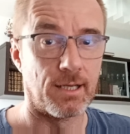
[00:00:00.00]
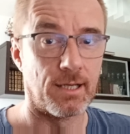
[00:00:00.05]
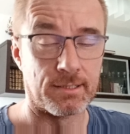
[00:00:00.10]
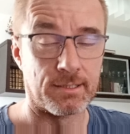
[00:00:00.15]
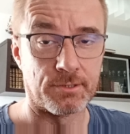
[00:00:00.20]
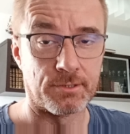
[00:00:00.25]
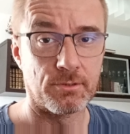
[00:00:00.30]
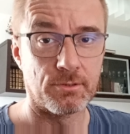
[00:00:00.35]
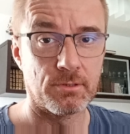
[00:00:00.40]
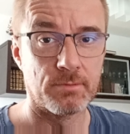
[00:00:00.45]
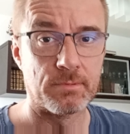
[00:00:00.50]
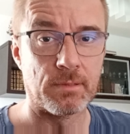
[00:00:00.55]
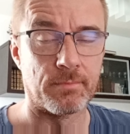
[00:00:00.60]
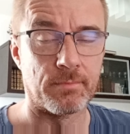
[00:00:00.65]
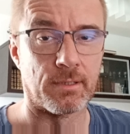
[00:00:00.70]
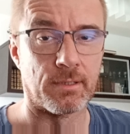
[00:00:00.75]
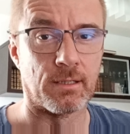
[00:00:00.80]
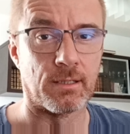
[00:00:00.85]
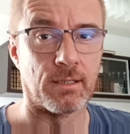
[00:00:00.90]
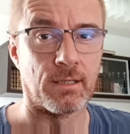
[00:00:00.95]
As you
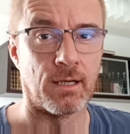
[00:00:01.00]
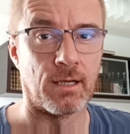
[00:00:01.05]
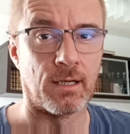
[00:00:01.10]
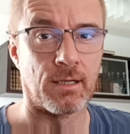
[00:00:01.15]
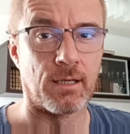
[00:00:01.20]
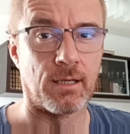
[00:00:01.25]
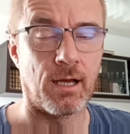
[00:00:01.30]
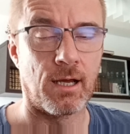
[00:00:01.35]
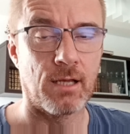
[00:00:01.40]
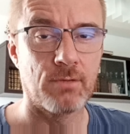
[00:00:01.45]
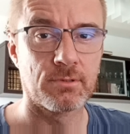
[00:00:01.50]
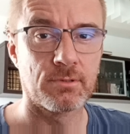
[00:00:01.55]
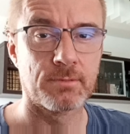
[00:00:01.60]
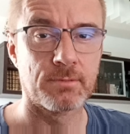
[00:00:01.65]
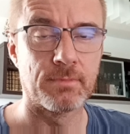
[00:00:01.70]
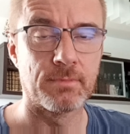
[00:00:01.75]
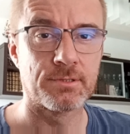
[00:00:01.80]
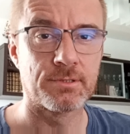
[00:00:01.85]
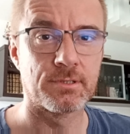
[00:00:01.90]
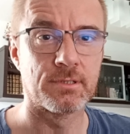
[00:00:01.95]
remember, I
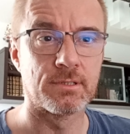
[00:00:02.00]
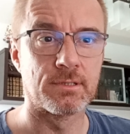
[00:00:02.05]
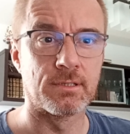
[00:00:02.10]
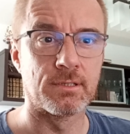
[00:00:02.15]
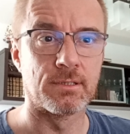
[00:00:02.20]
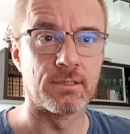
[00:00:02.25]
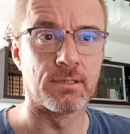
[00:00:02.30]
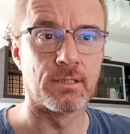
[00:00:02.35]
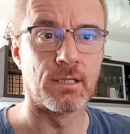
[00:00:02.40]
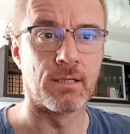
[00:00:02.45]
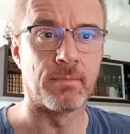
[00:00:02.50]
was mentioned